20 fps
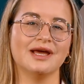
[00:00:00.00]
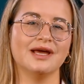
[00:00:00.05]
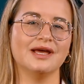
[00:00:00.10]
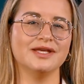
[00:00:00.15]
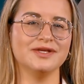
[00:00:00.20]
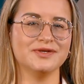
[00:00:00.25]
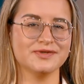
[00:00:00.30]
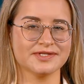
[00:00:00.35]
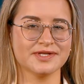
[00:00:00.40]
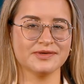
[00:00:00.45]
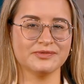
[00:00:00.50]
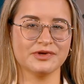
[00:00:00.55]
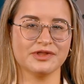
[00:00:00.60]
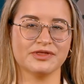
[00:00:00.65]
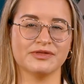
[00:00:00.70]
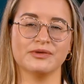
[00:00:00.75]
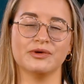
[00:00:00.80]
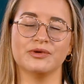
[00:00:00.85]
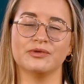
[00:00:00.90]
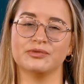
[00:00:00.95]
Use it with
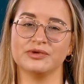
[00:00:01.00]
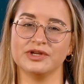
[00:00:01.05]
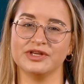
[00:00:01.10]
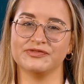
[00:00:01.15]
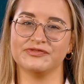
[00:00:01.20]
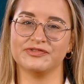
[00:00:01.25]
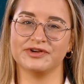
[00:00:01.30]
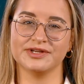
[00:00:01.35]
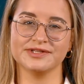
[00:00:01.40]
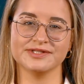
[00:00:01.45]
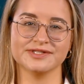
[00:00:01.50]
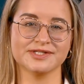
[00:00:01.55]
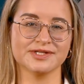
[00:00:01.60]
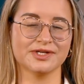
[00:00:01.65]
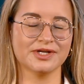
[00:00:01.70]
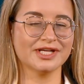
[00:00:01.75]
refunds or